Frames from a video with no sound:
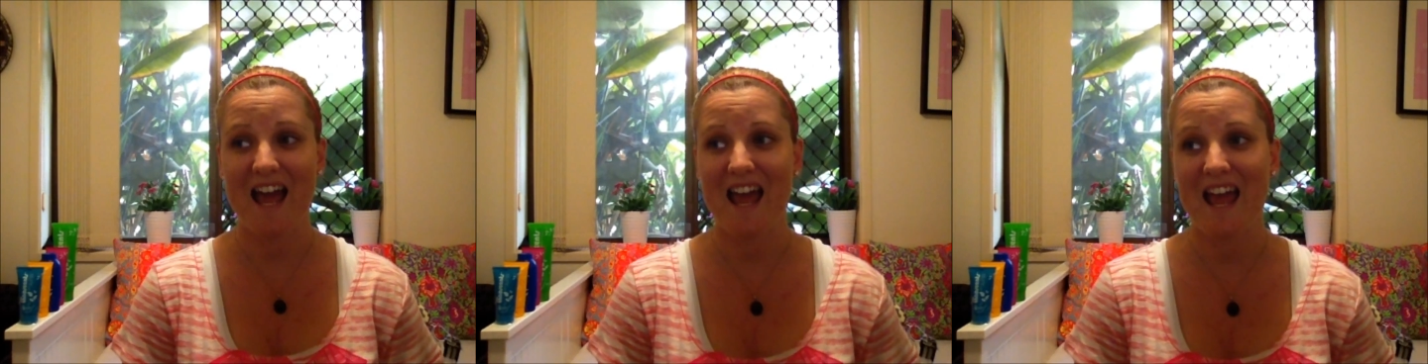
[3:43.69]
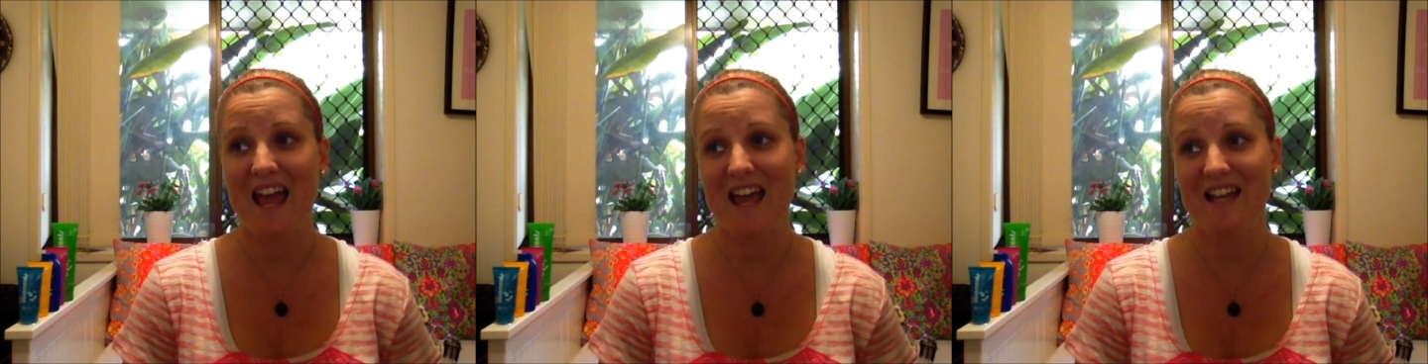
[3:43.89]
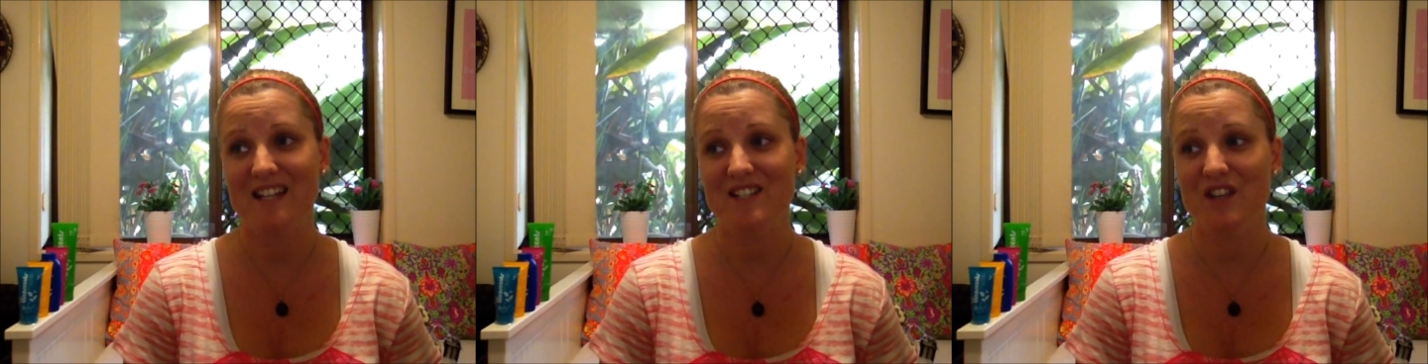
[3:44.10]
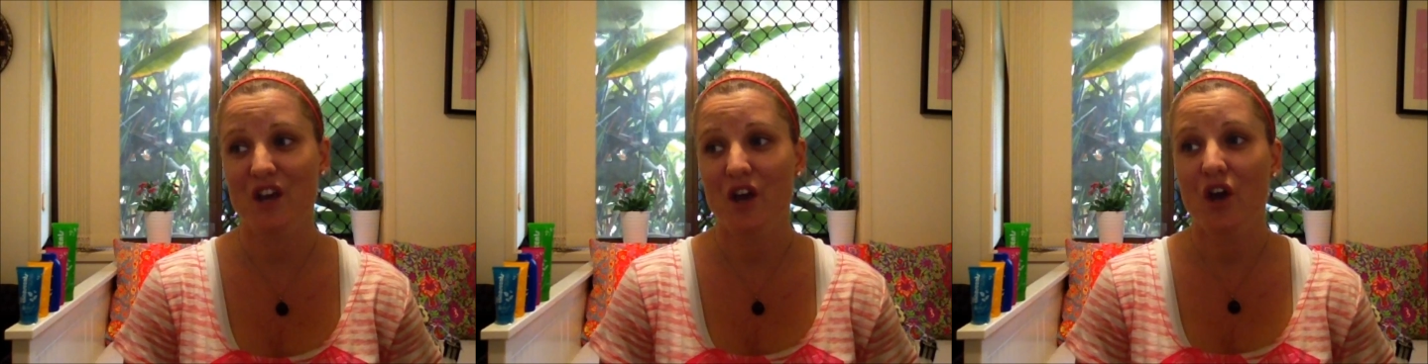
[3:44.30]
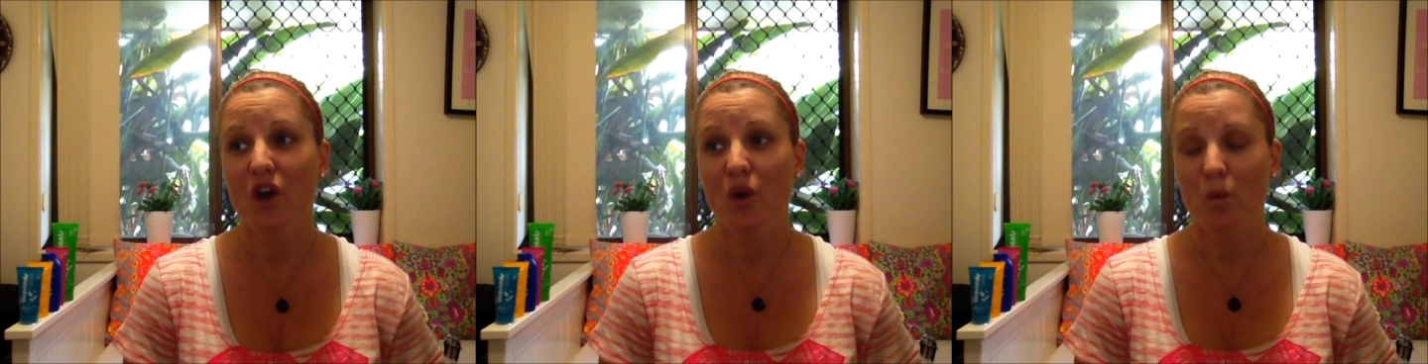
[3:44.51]
And
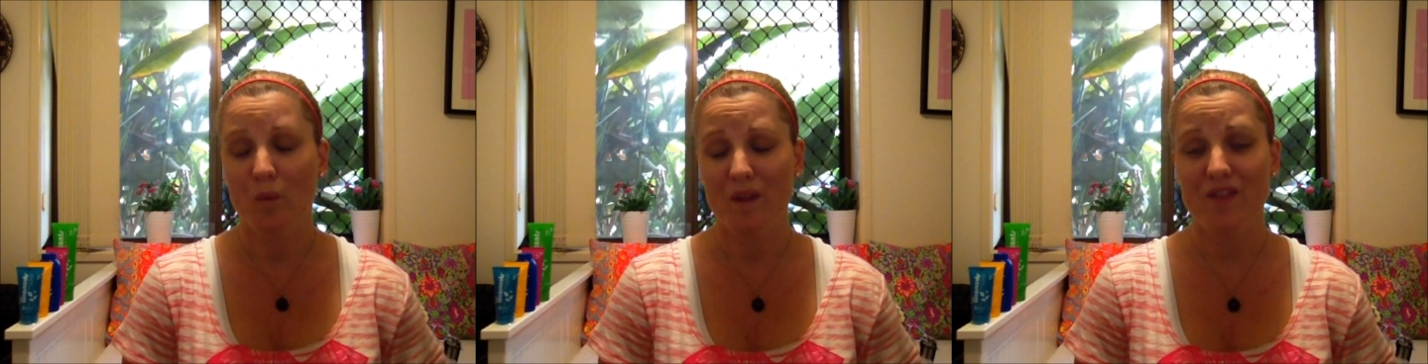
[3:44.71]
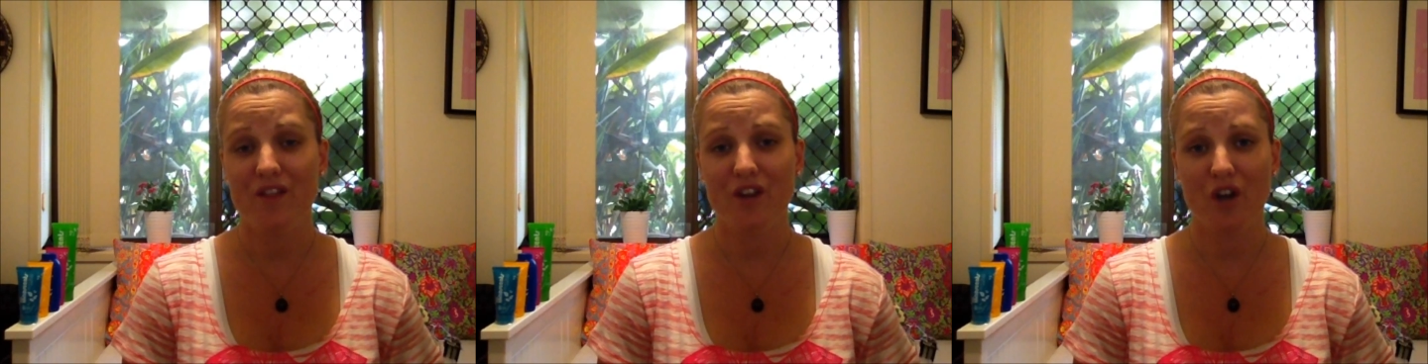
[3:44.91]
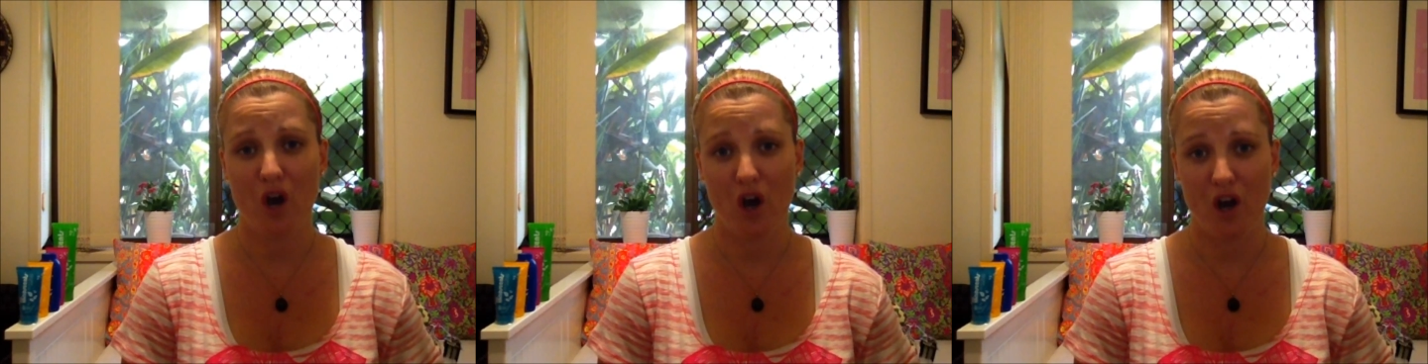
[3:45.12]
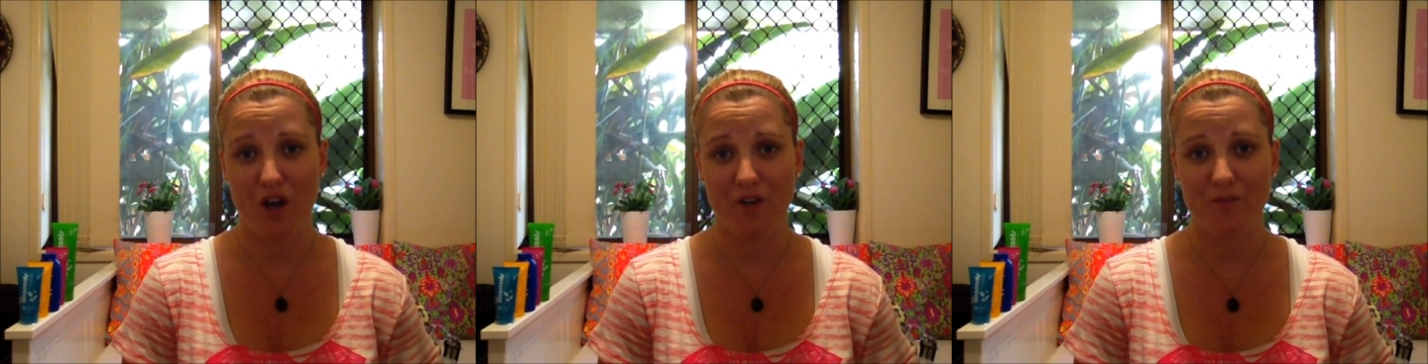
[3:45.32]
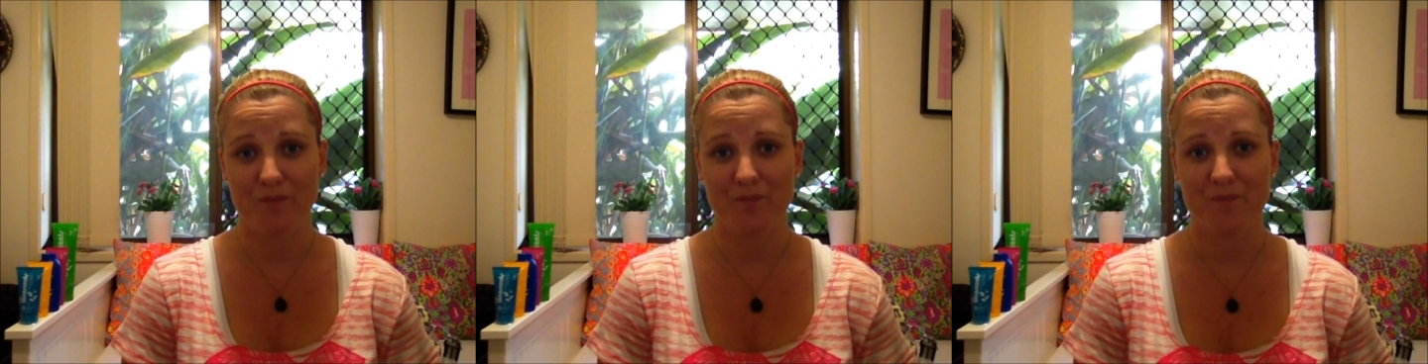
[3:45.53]
with the cot,